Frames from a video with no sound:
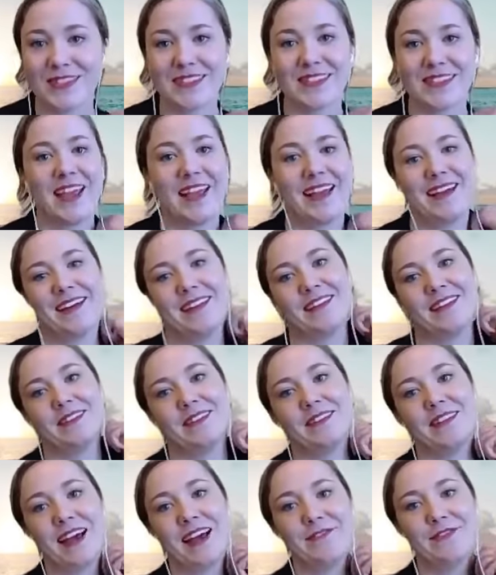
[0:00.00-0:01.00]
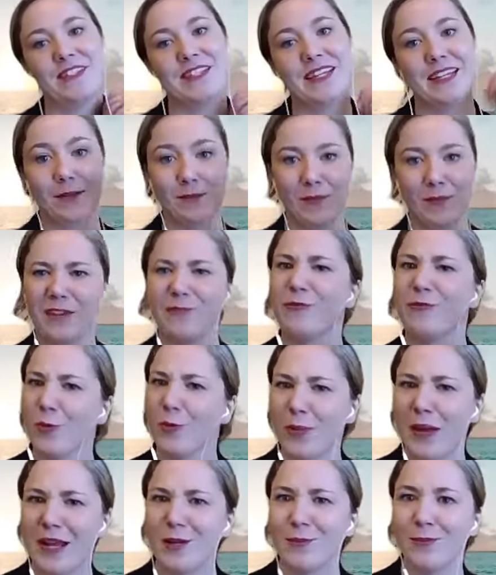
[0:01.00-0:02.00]
and I have to take them like
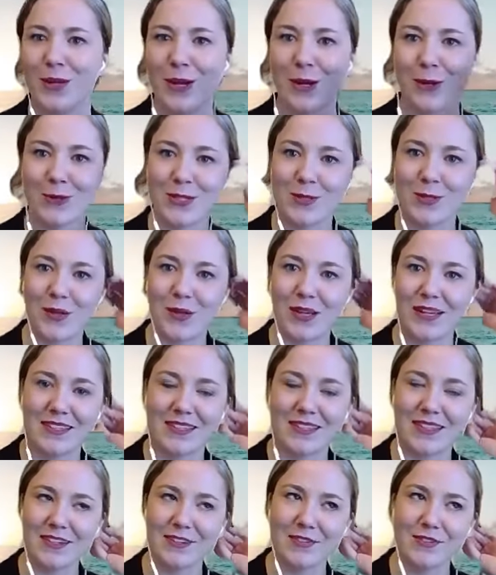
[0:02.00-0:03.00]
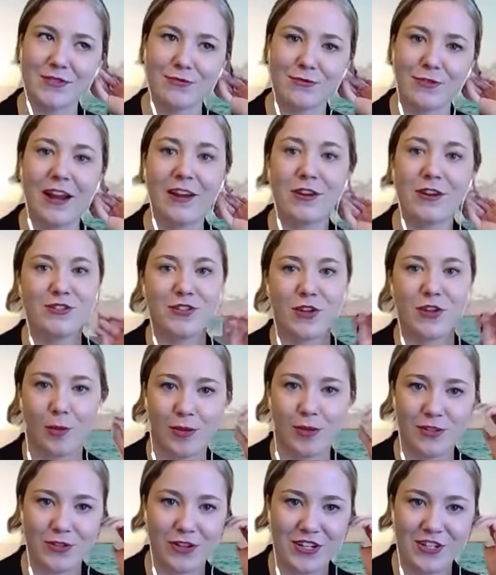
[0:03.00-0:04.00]
verbatim notes because there's writer's
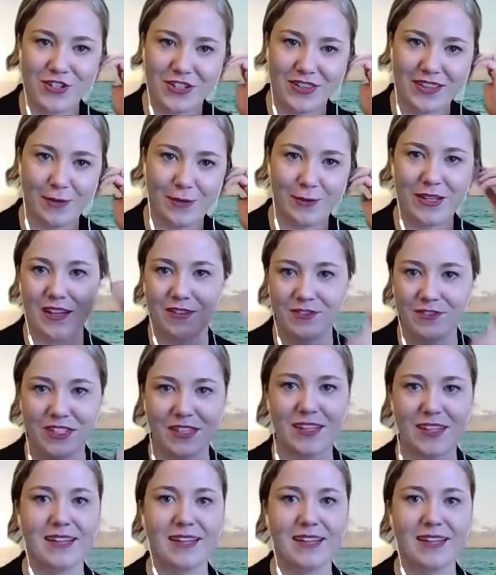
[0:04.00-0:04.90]
arbitration that we have to like